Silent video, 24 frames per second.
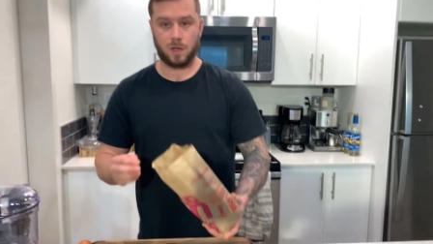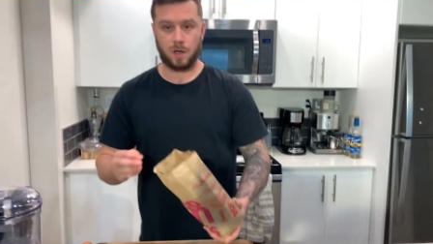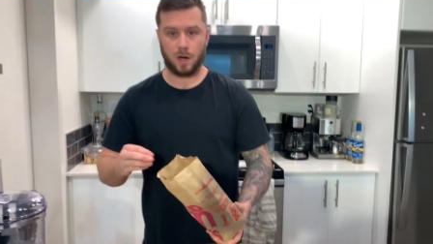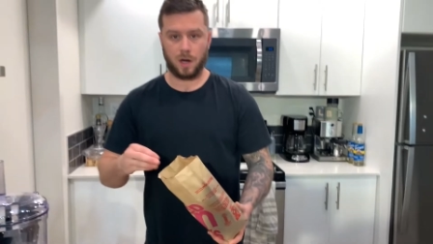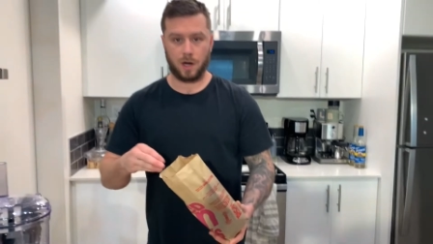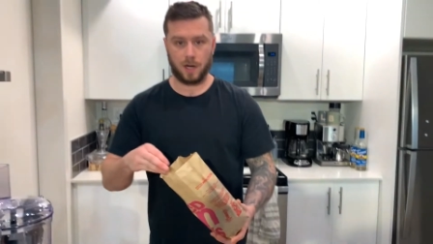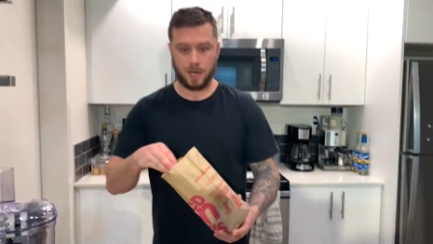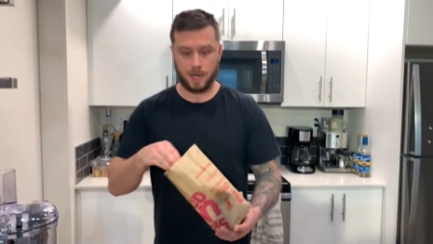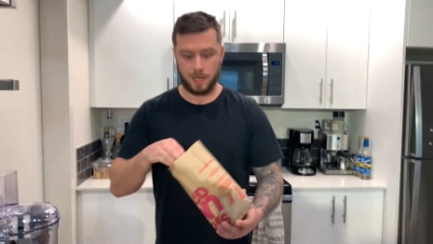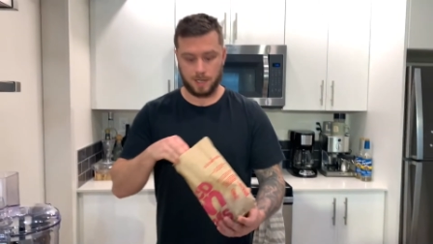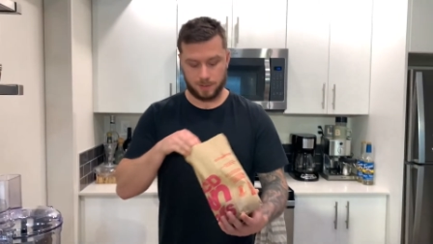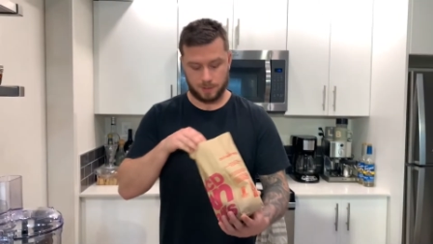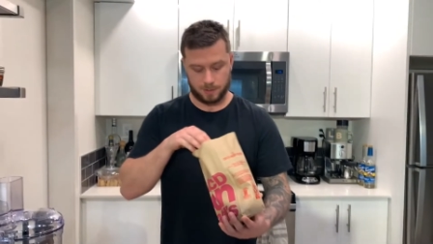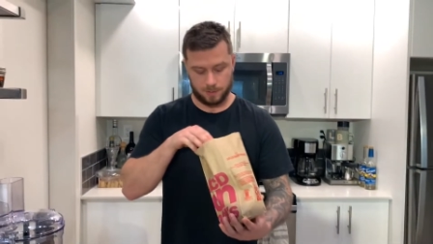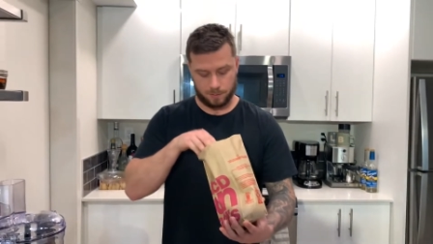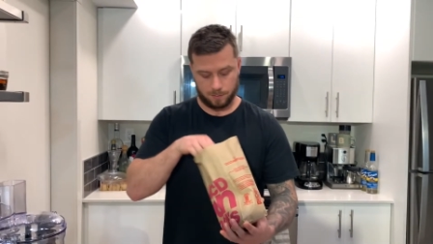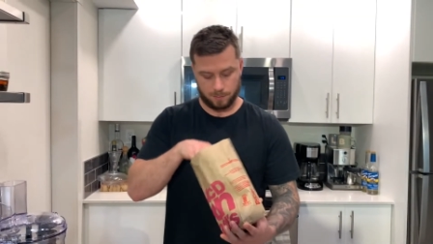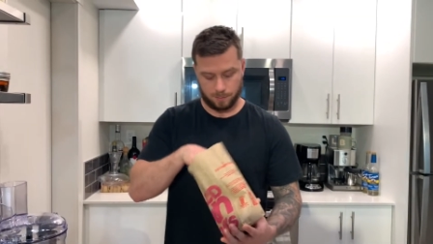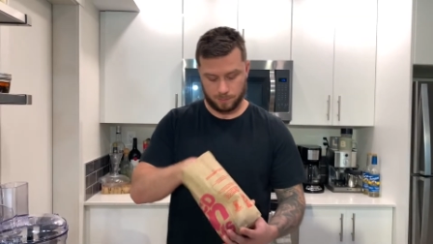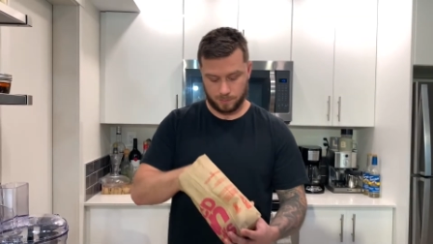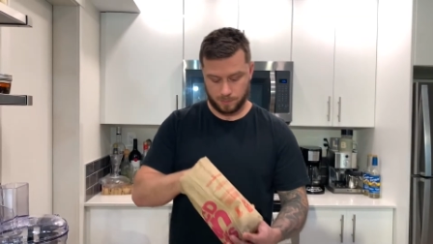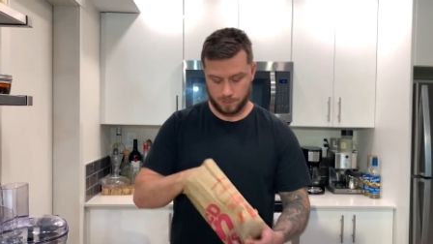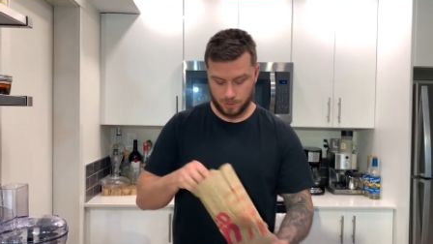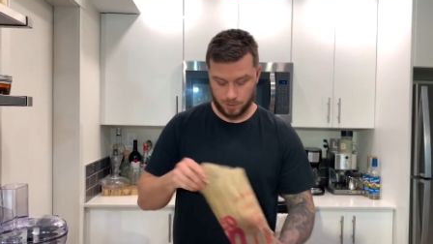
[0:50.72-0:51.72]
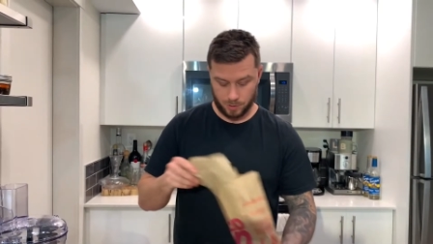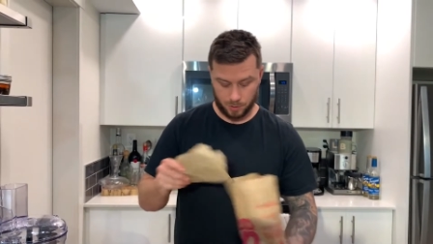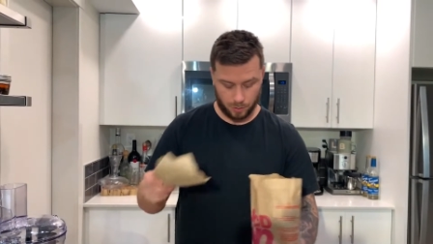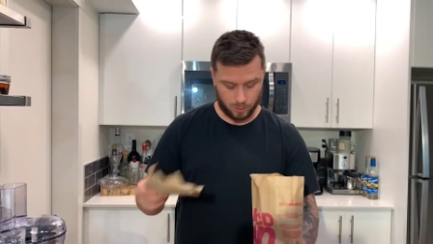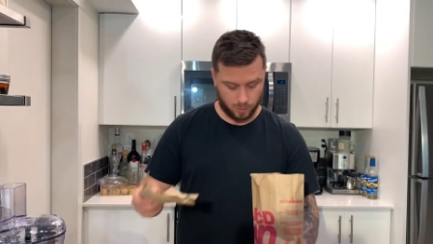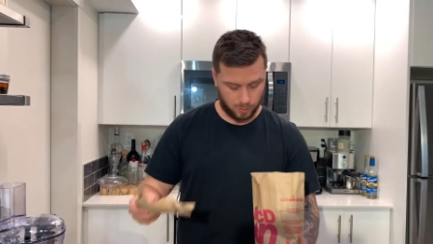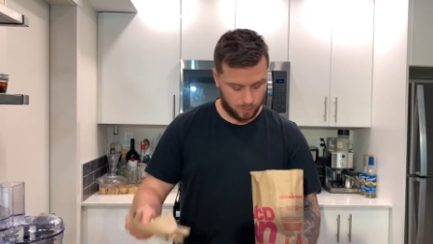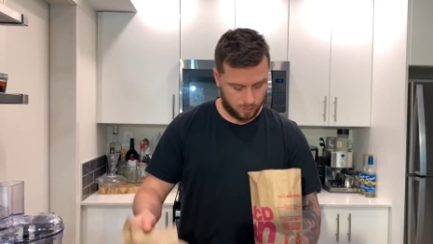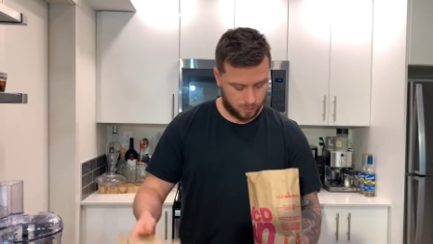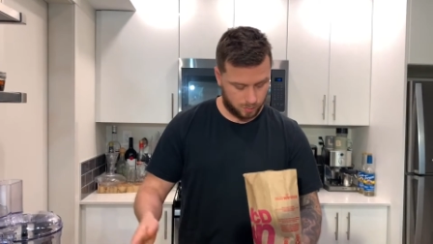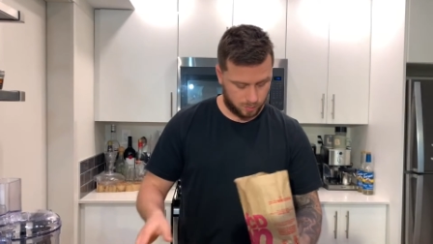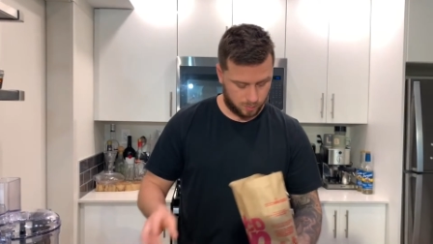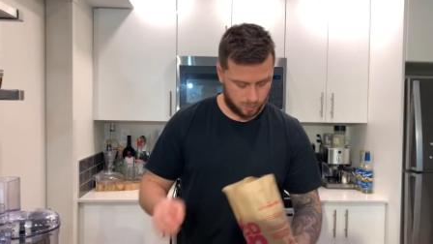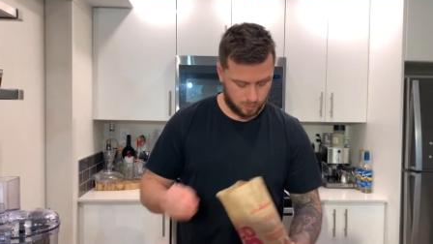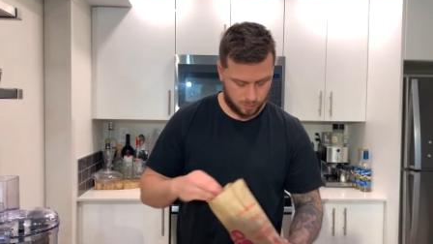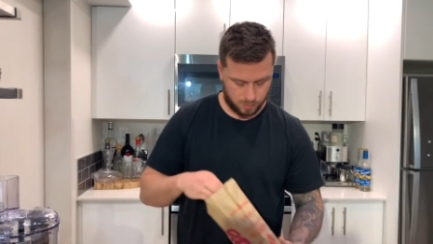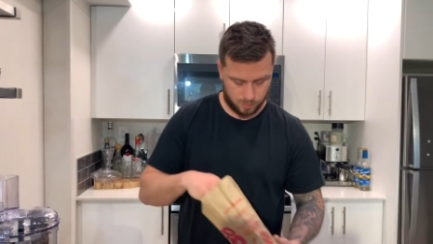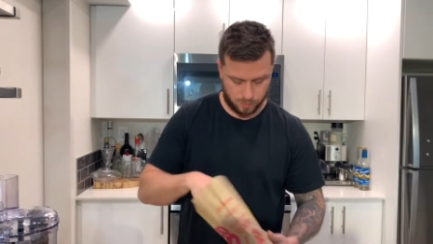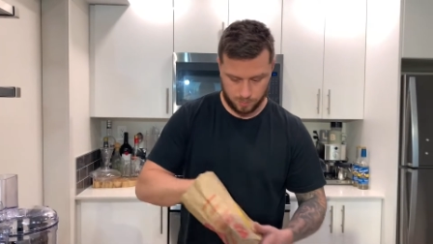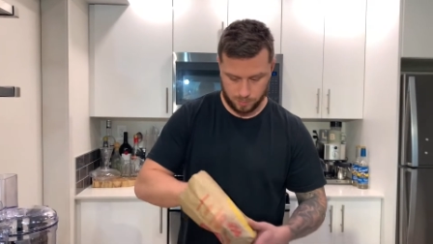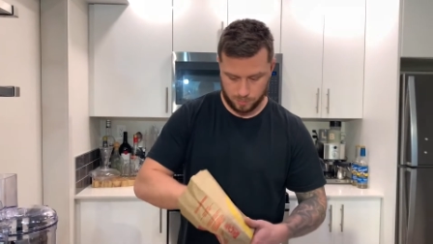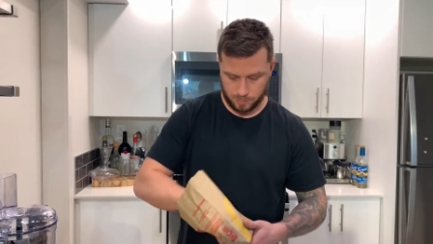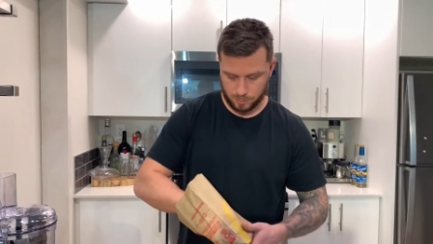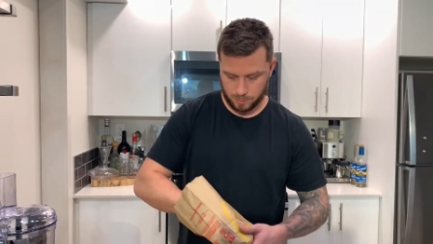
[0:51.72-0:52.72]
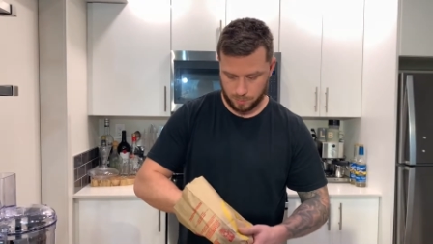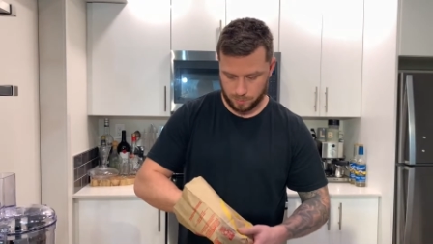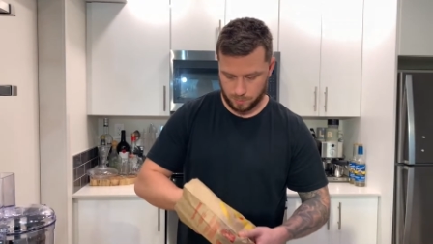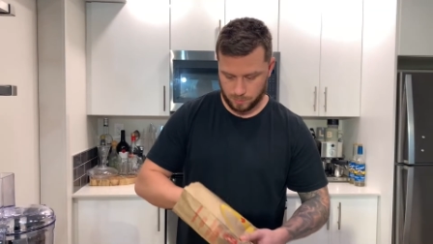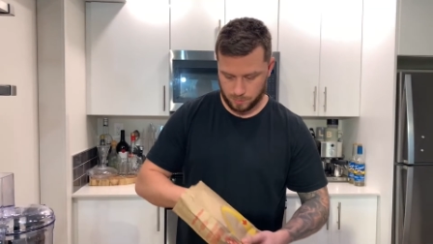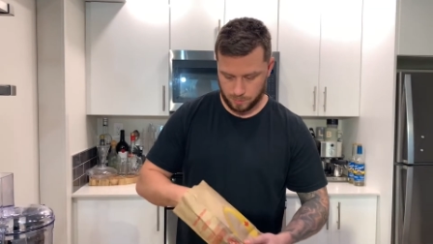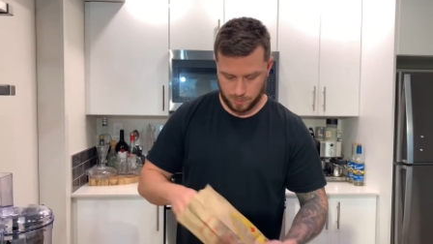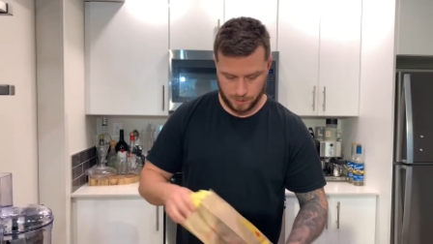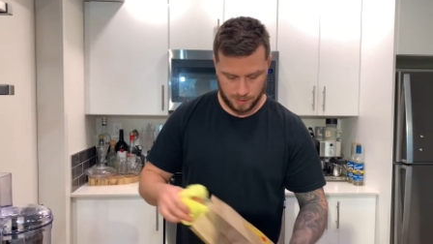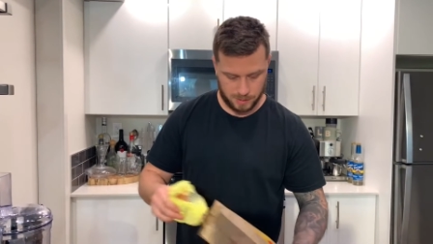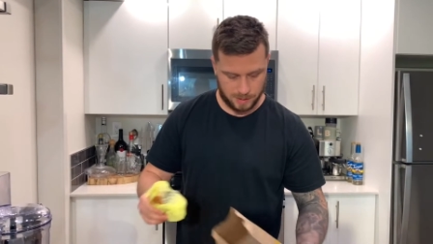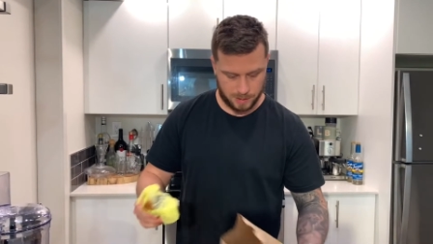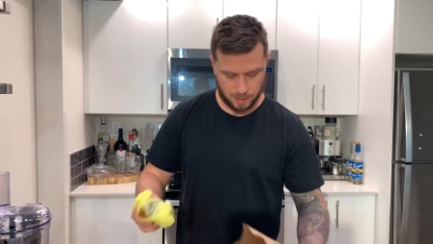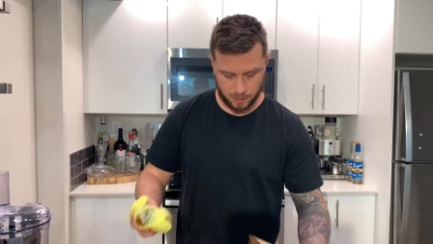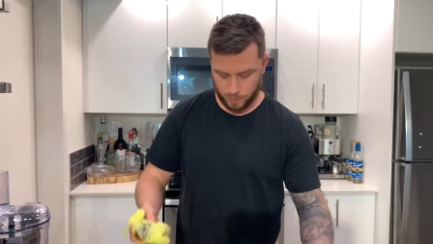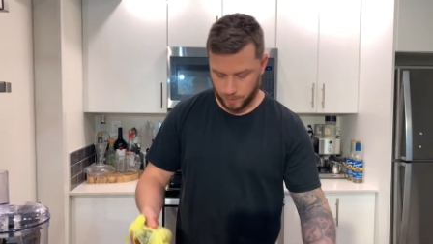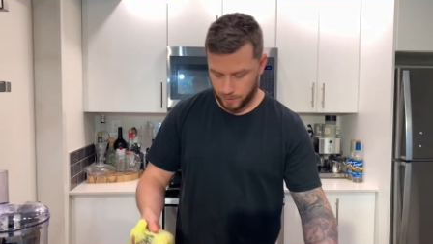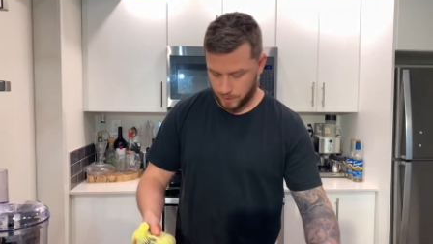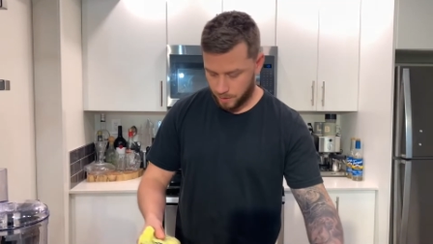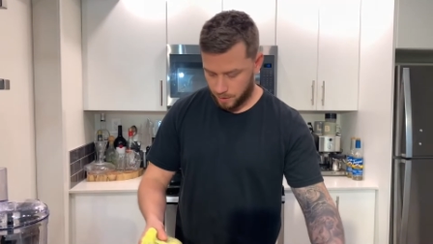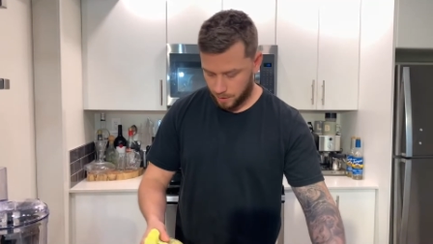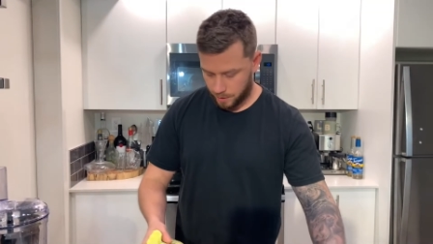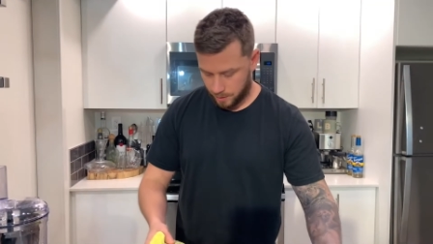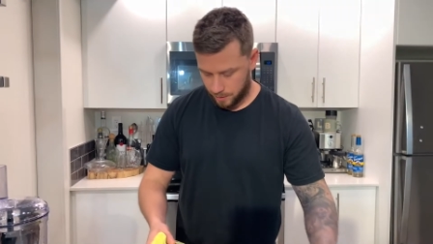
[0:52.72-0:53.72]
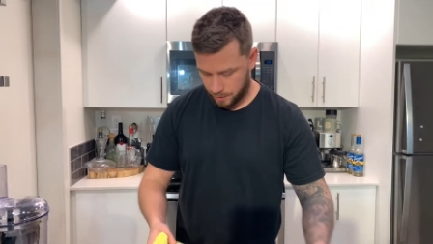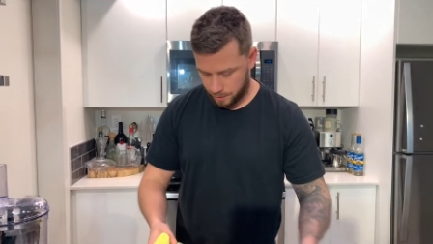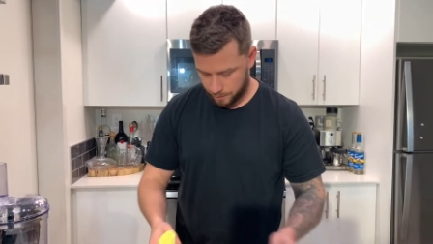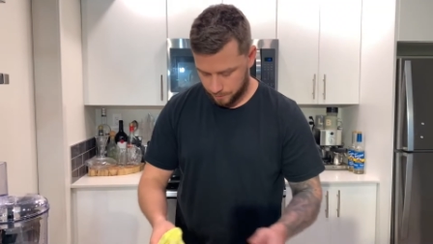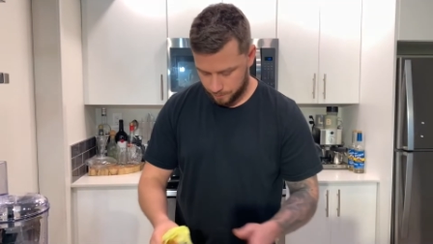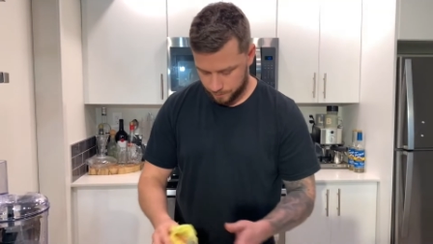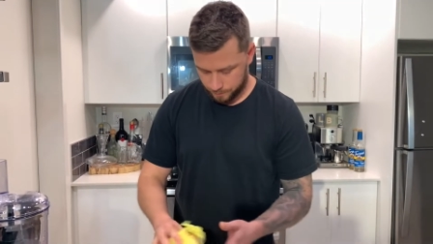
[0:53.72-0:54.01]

All right guys, so let's see what we got here.